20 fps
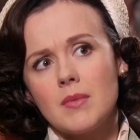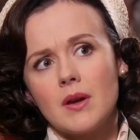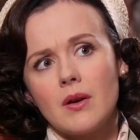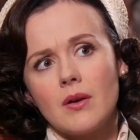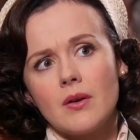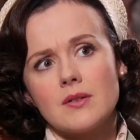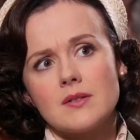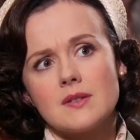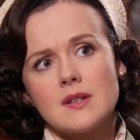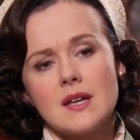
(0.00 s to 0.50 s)

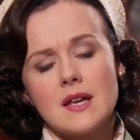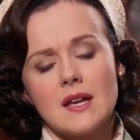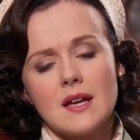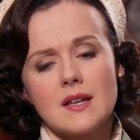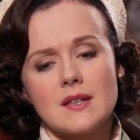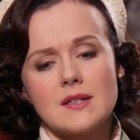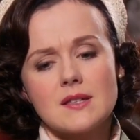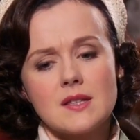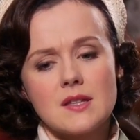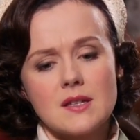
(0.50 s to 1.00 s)
because he
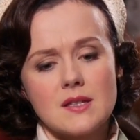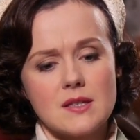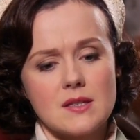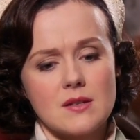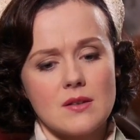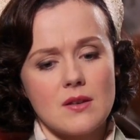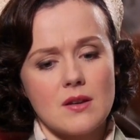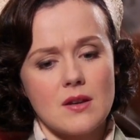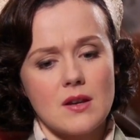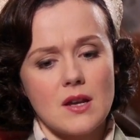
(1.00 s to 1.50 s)
has
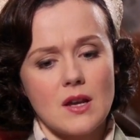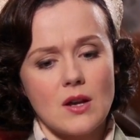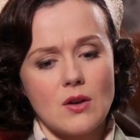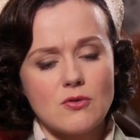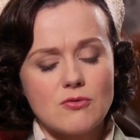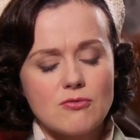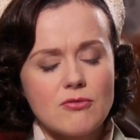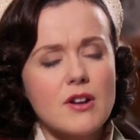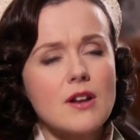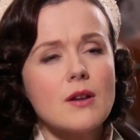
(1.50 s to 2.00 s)
this
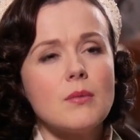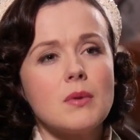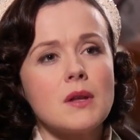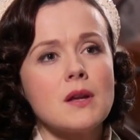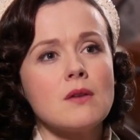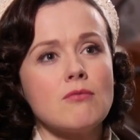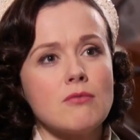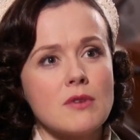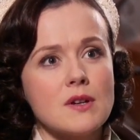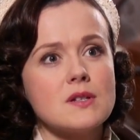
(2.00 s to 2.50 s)

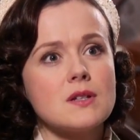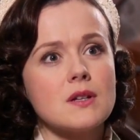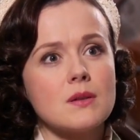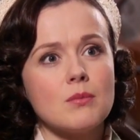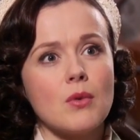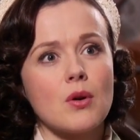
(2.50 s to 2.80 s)
incredibly rigid